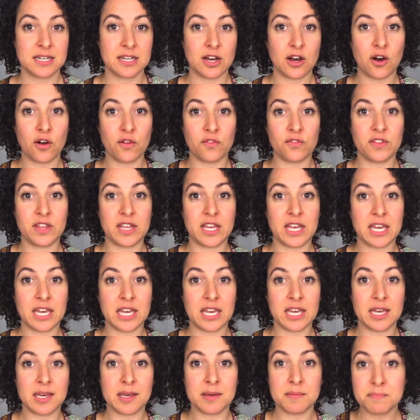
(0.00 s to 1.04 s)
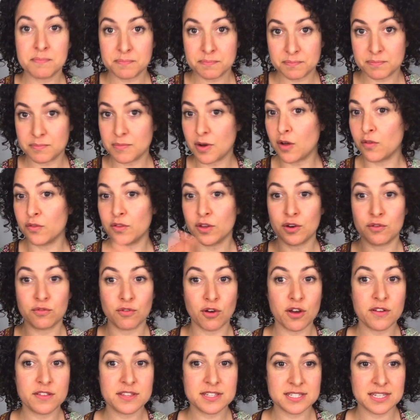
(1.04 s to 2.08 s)
on the on the
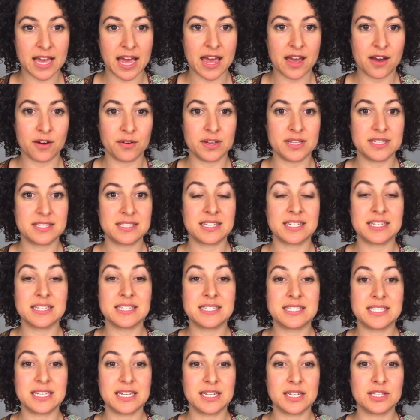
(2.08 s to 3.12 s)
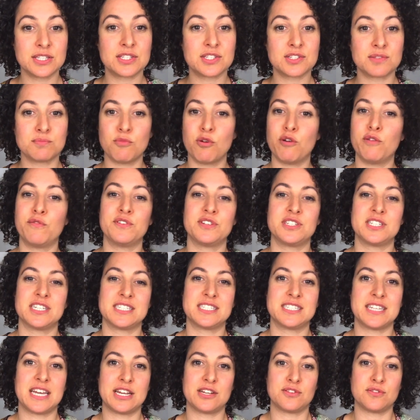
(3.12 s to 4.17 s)
growth scale is considered small for
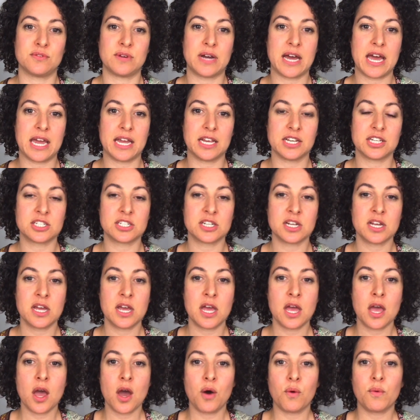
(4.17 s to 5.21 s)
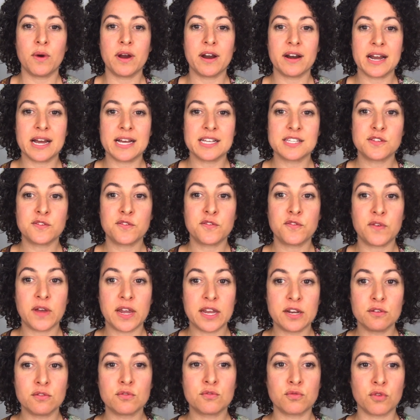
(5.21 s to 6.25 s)
gestational age. Whereas
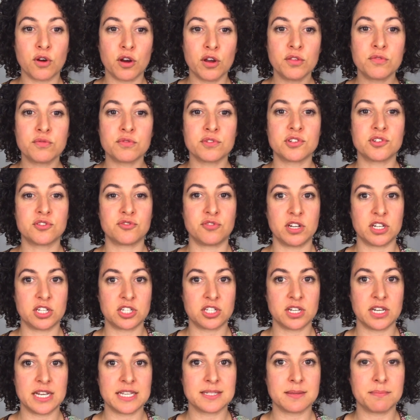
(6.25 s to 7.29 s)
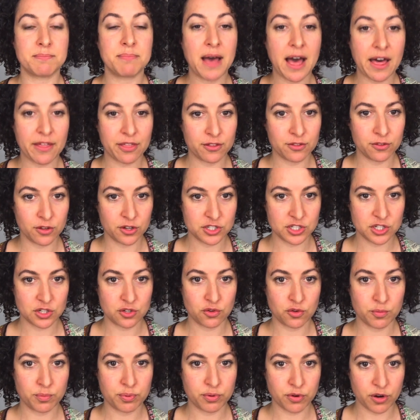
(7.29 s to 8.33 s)
fetal growth restriction is a
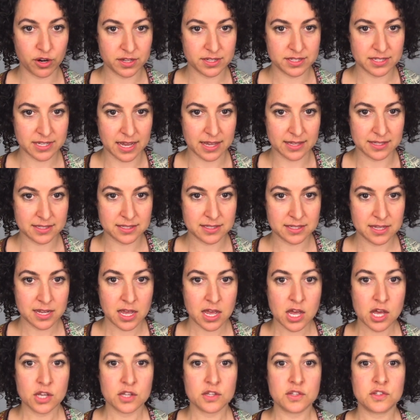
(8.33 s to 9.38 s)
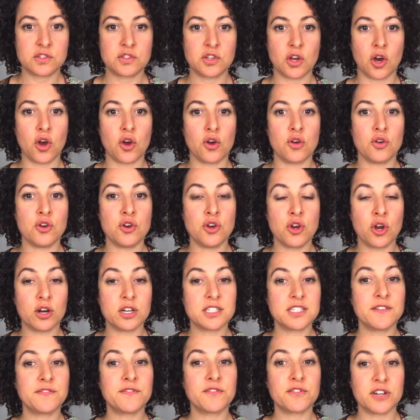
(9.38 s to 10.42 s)
pathological process. So
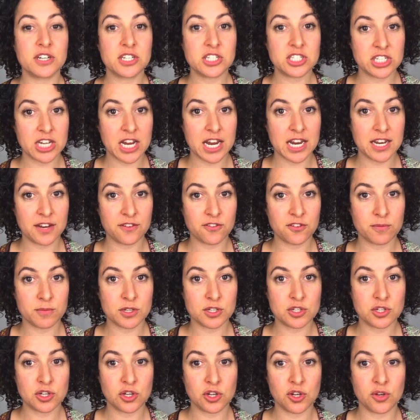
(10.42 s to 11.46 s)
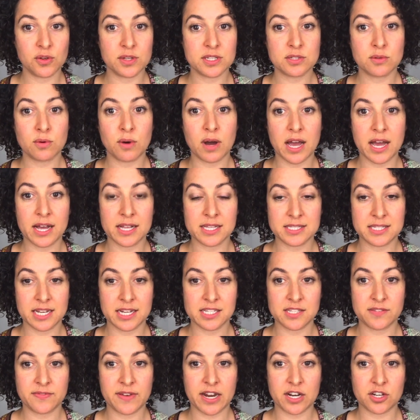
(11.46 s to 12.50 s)
not differentiating from the two is quite
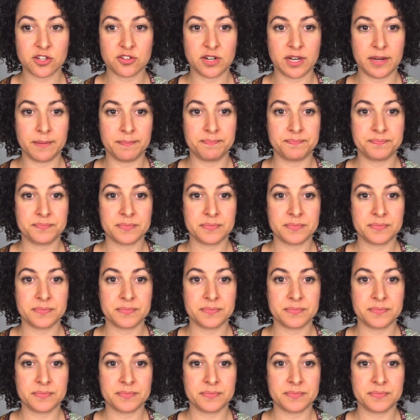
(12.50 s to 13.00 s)
unsatisfactory.